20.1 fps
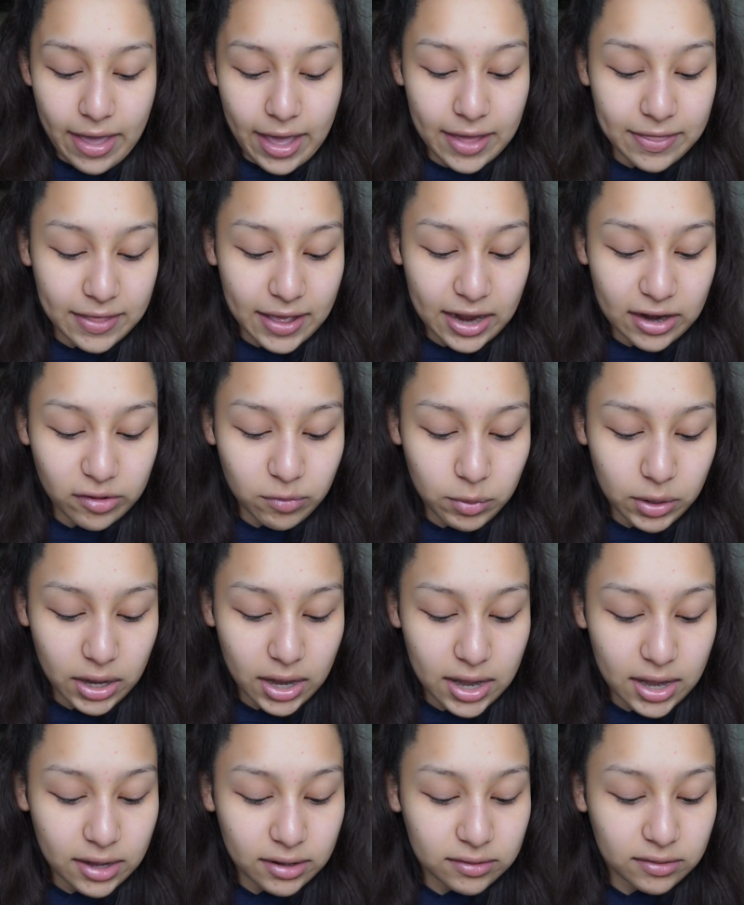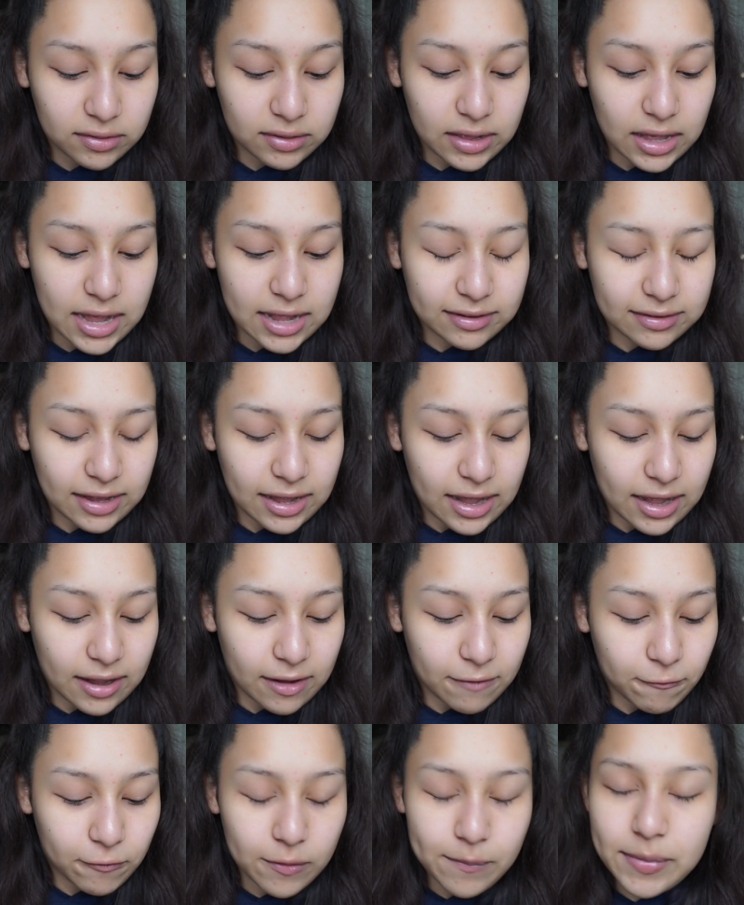And that is because
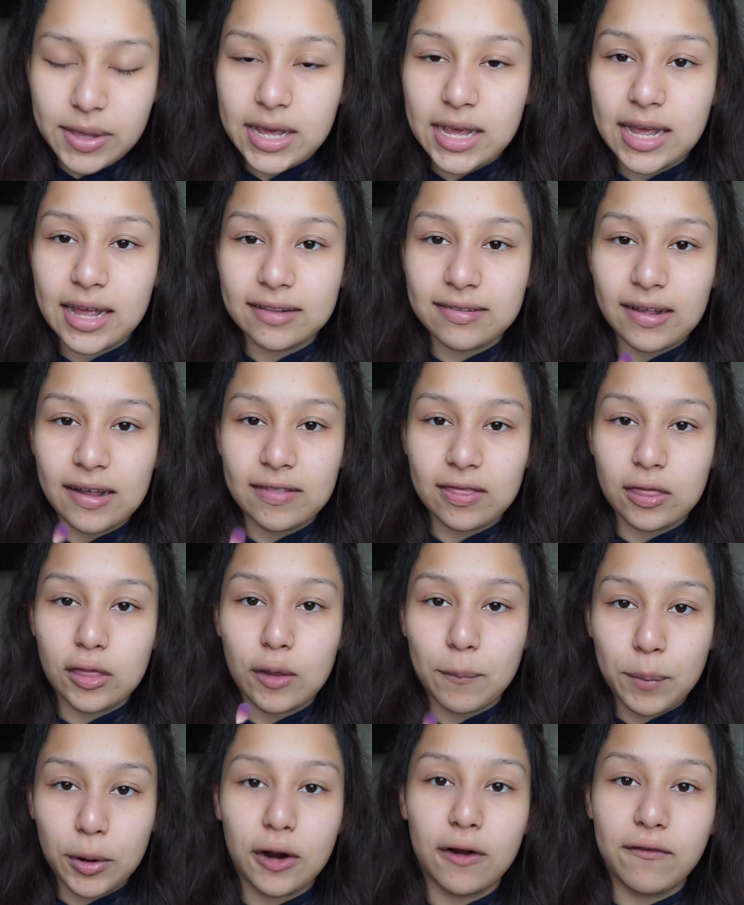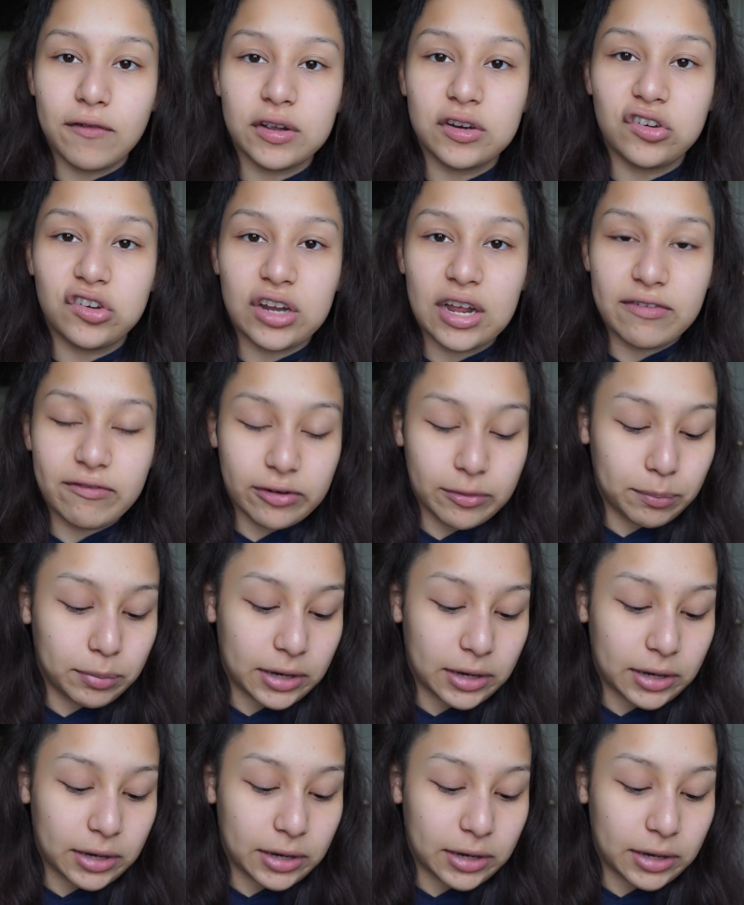for me, it's like the perfect shape for